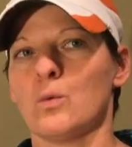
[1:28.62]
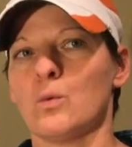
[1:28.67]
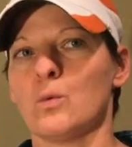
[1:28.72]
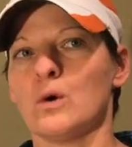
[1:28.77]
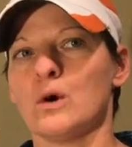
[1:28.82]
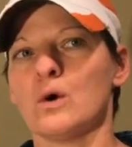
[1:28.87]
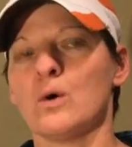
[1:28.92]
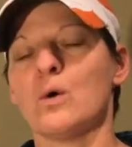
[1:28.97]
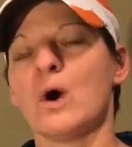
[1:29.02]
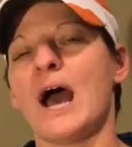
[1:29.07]

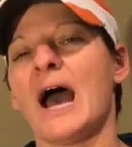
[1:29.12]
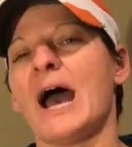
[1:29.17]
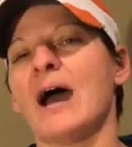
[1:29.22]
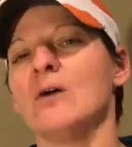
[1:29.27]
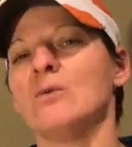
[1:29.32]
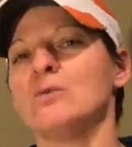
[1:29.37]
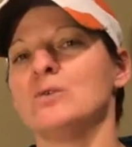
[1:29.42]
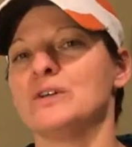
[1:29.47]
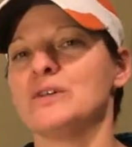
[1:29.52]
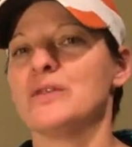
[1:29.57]
well,
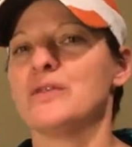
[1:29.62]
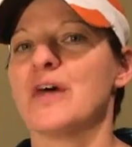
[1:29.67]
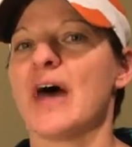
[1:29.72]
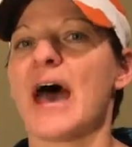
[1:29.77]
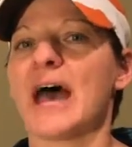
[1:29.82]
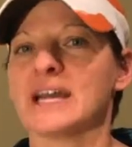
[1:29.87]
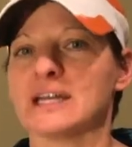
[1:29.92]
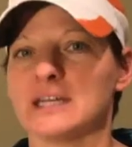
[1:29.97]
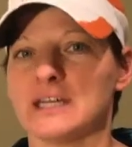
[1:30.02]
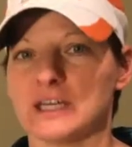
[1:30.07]
how would
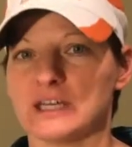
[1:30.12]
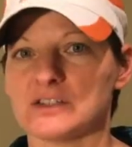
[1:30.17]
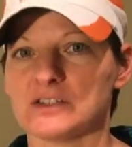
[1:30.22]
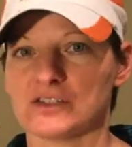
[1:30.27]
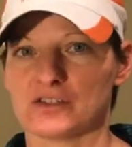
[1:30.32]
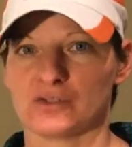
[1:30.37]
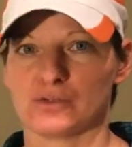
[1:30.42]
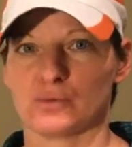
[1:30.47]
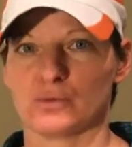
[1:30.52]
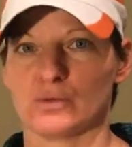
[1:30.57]
that get
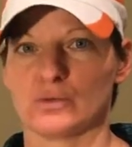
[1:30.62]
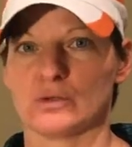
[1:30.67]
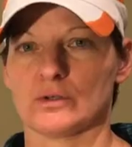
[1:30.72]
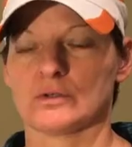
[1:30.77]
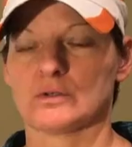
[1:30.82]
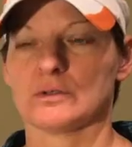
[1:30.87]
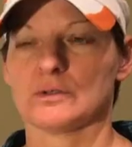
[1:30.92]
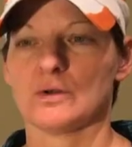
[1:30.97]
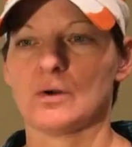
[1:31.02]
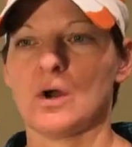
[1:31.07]

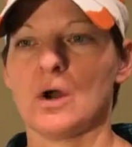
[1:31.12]
sore?